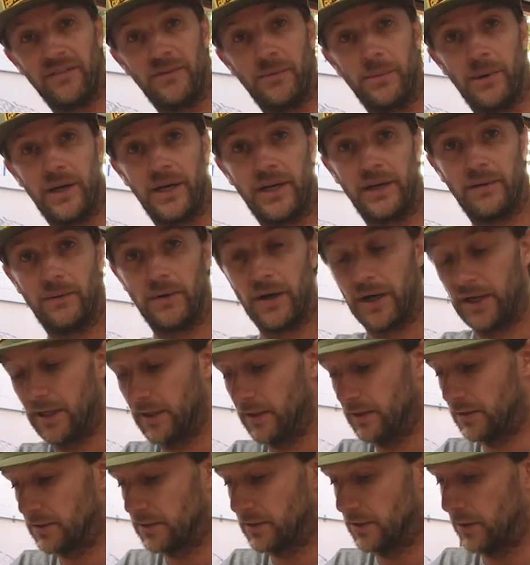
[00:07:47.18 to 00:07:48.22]
everybody,
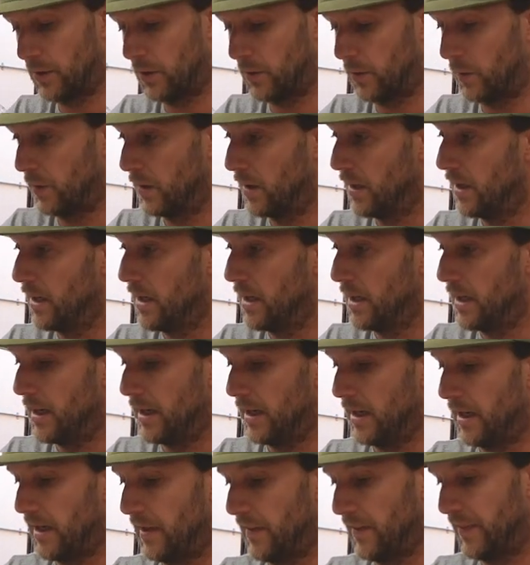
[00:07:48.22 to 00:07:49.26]
right? So
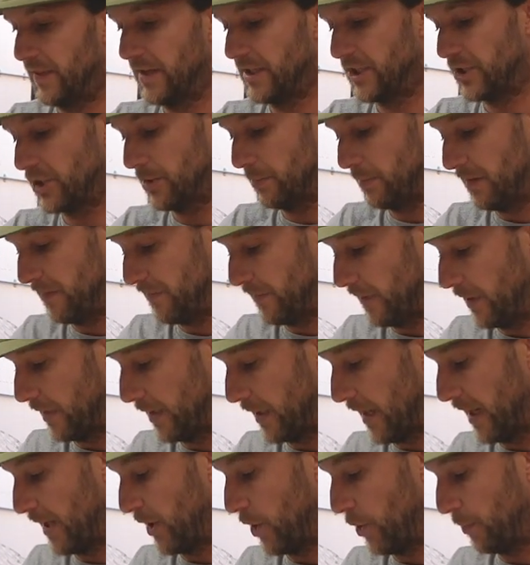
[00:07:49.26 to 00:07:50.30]
this should be fun.
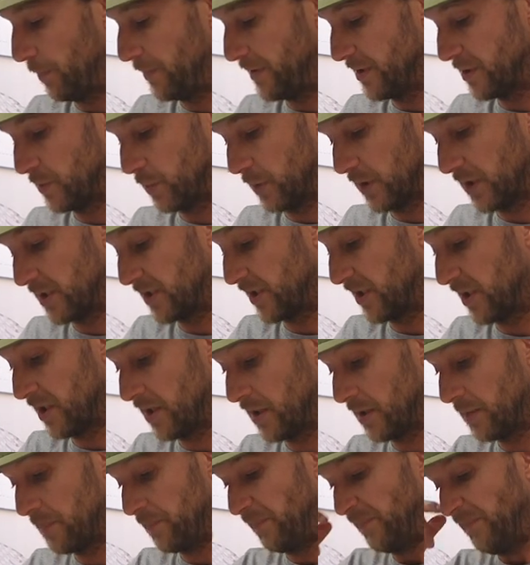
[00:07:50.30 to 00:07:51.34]
I hope this works
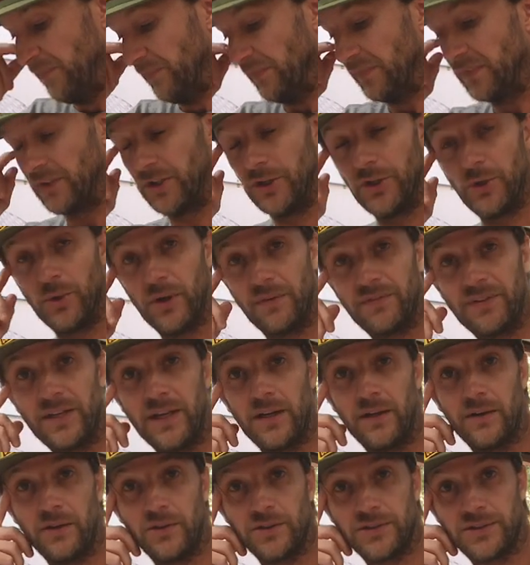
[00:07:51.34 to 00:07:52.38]
good. You do have to get
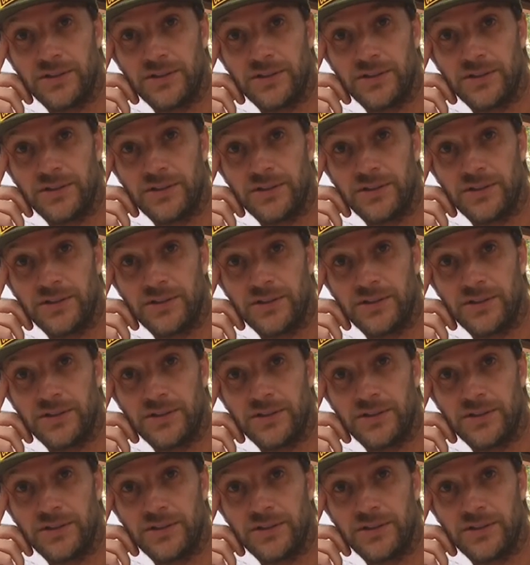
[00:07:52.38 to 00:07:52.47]
a little